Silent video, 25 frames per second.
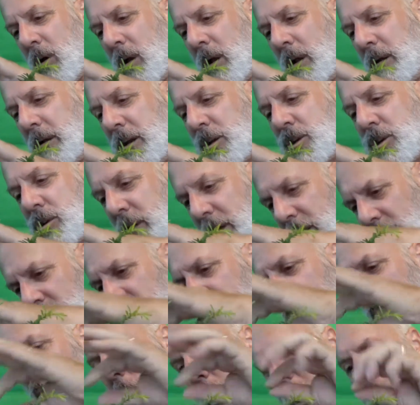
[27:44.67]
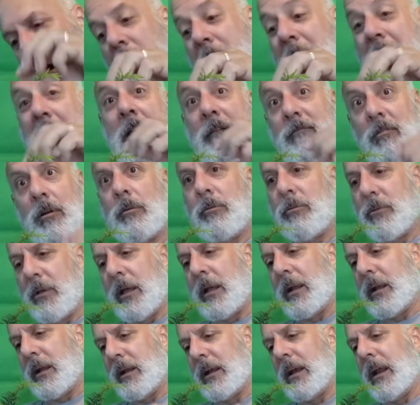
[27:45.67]
initially wiring
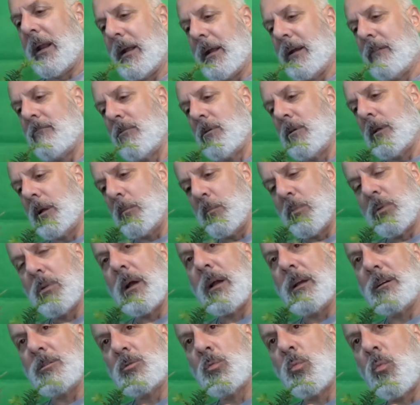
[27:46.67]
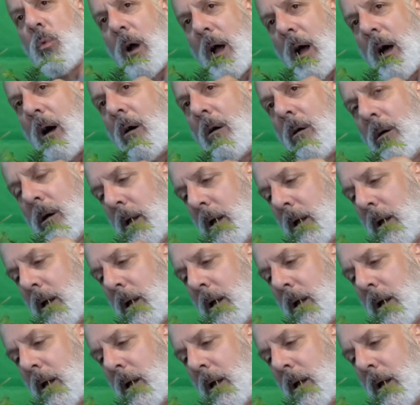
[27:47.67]
everything, getting it really placed well,